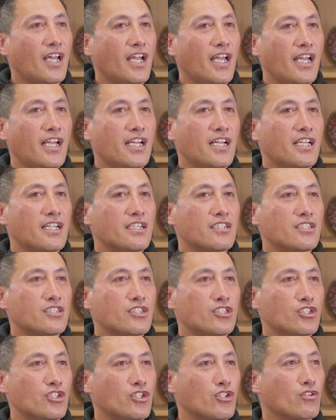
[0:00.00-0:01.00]
and
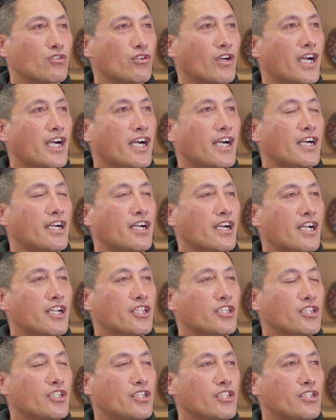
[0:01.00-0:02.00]
you're
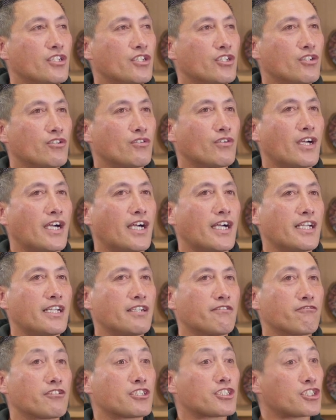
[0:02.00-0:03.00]
a
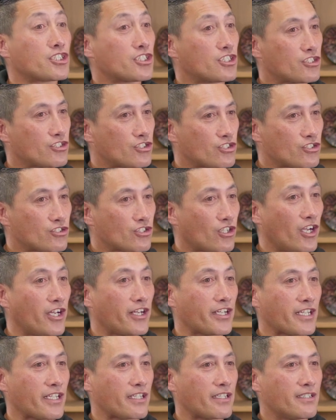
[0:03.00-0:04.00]
risk to
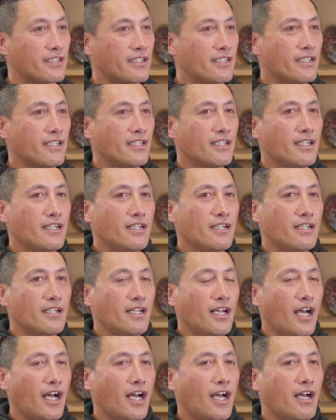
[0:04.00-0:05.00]
society.
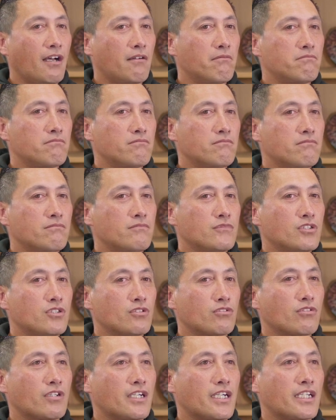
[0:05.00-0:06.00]

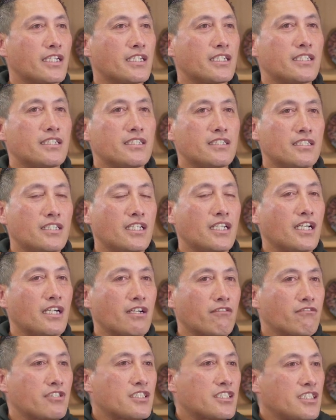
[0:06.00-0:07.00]
You're a
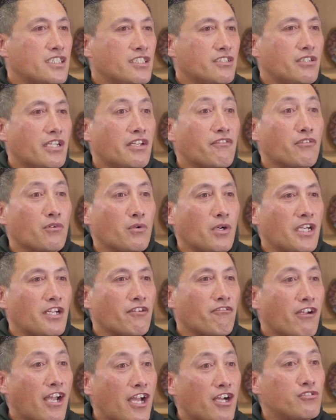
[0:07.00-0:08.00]
risk to everyone
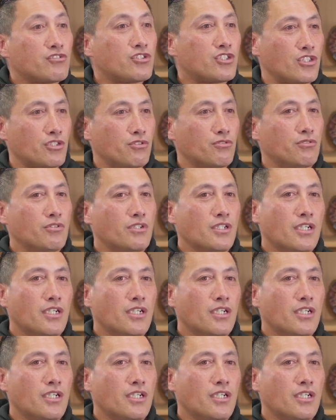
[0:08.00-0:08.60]
around you.